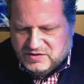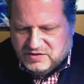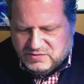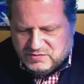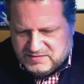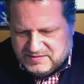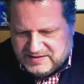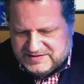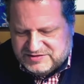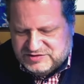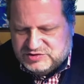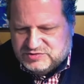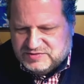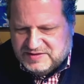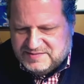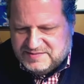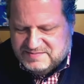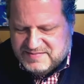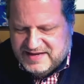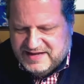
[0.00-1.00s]

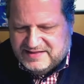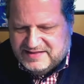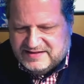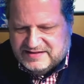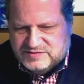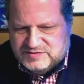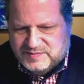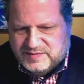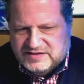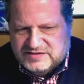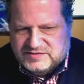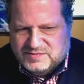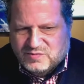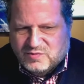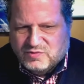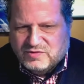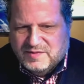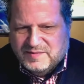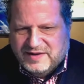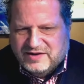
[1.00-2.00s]
extreme methods, but it's
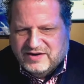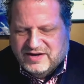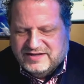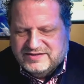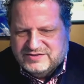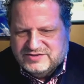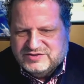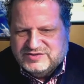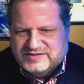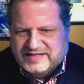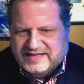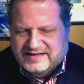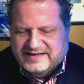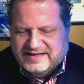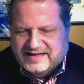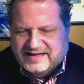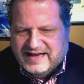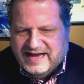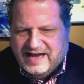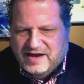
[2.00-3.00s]
more about
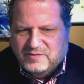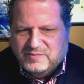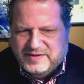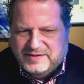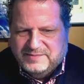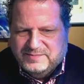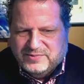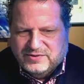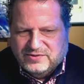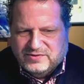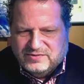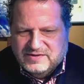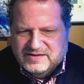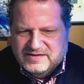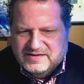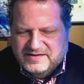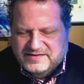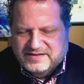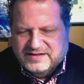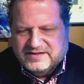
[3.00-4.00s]
understanding how
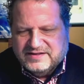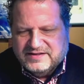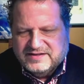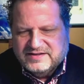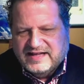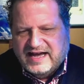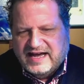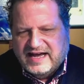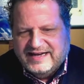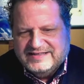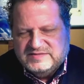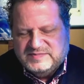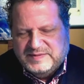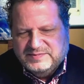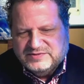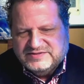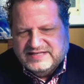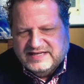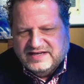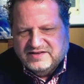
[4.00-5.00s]
the lies
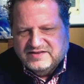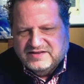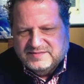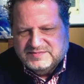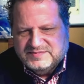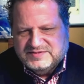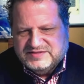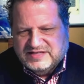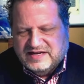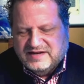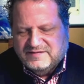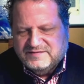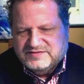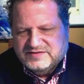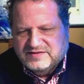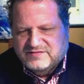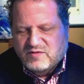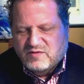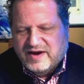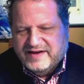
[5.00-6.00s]
people tell themselves
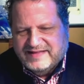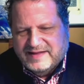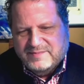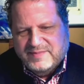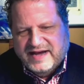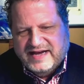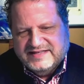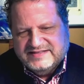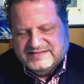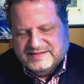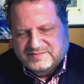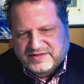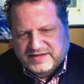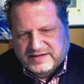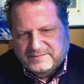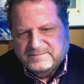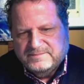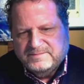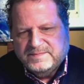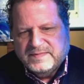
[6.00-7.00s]
of why they buy
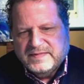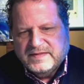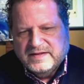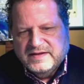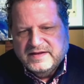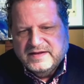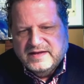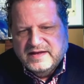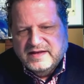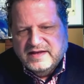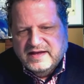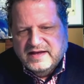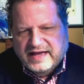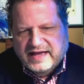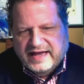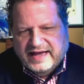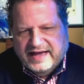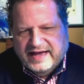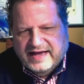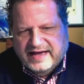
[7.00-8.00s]
something,
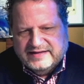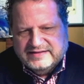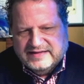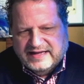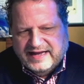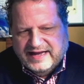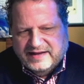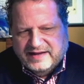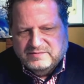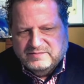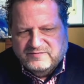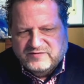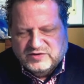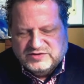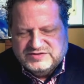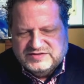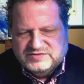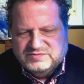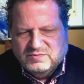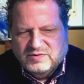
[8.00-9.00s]
and
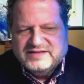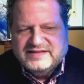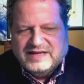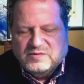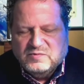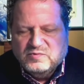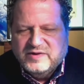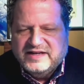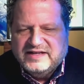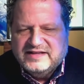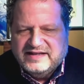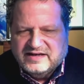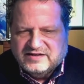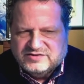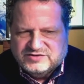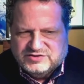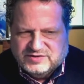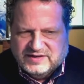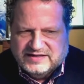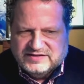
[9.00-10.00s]
versus what they really are
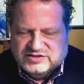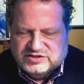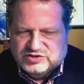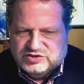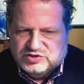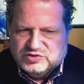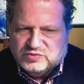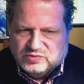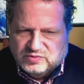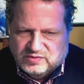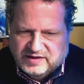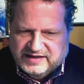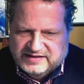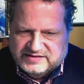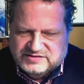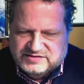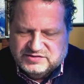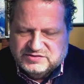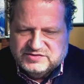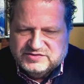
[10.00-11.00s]
trying to do. And
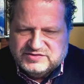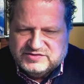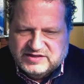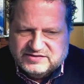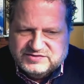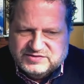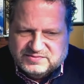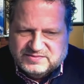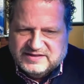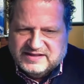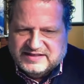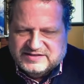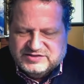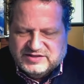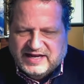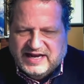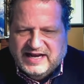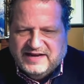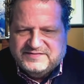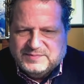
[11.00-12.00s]
so you start to realize you
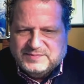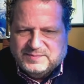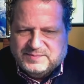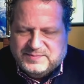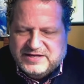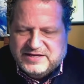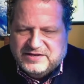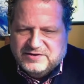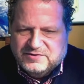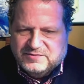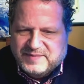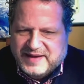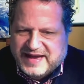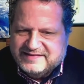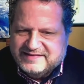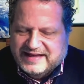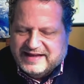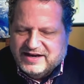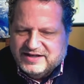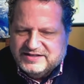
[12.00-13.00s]
have to peel back
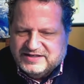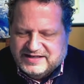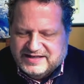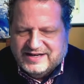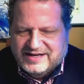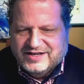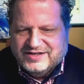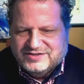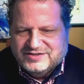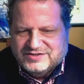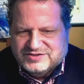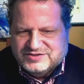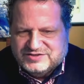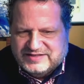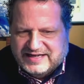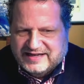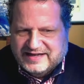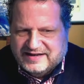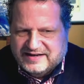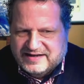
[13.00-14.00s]
that onion and
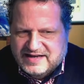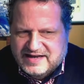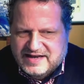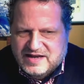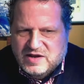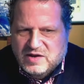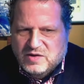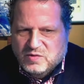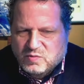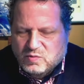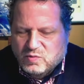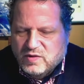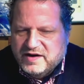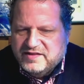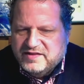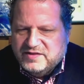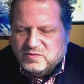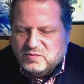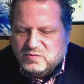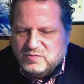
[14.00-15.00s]
understand what are
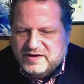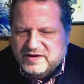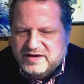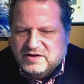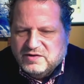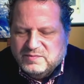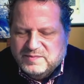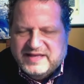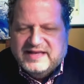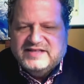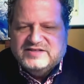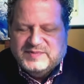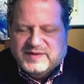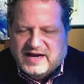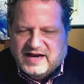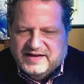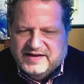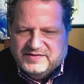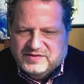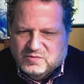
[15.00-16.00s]
the real meanings
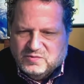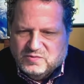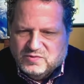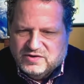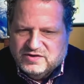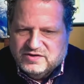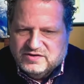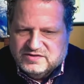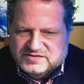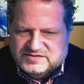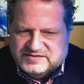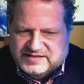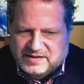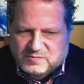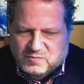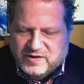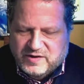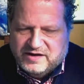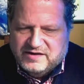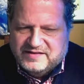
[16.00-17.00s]
behind the words and
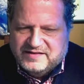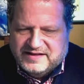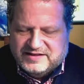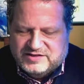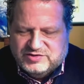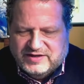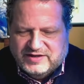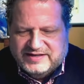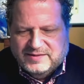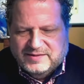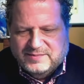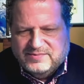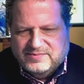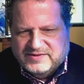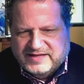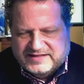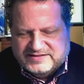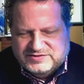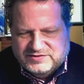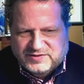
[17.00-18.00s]
where are they trying to, like,
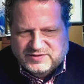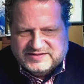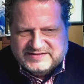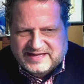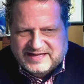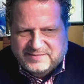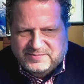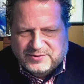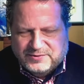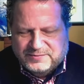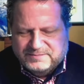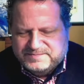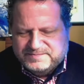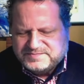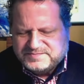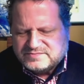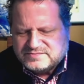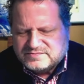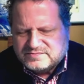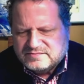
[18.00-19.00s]
so for example,
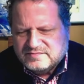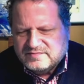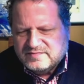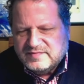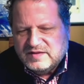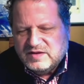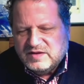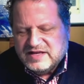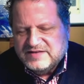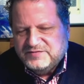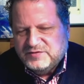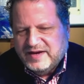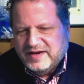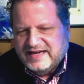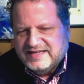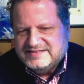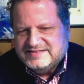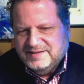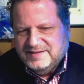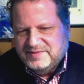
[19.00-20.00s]
if you
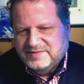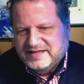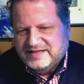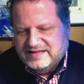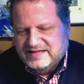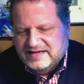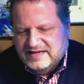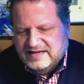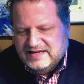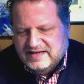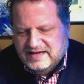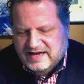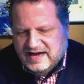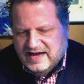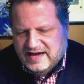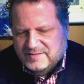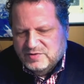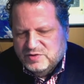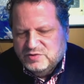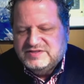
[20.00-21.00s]
ask somebody
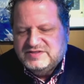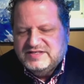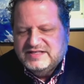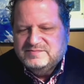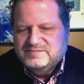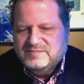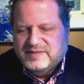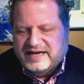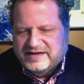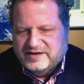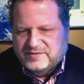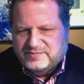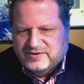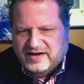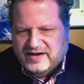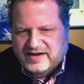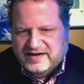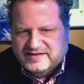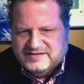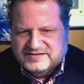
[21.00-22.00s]
who didn't buy your
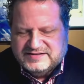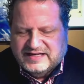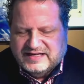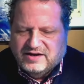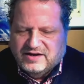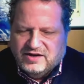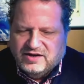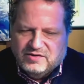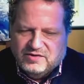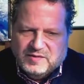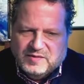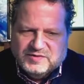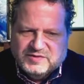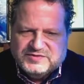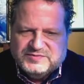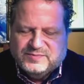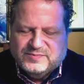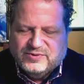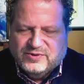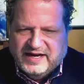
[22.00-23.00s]
product, they'll say, oh, it was
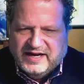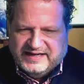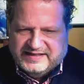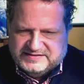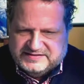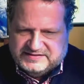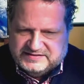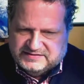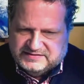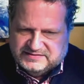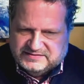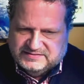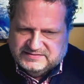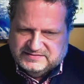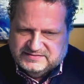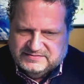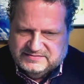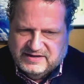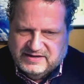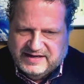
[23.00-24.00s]
price.
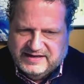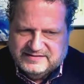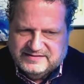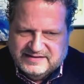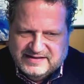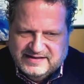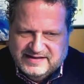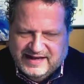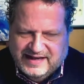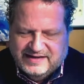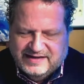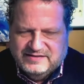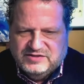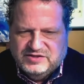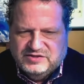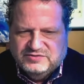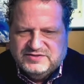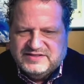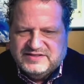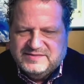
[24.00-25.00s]
Right? And
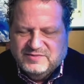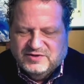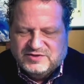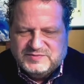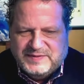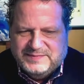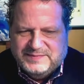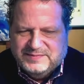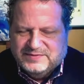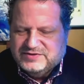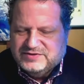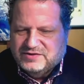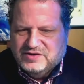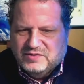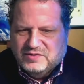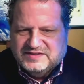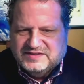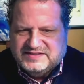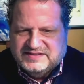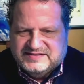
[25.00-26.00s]
usually most people don't know
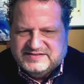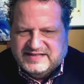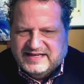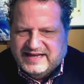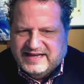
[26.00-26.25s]
what to say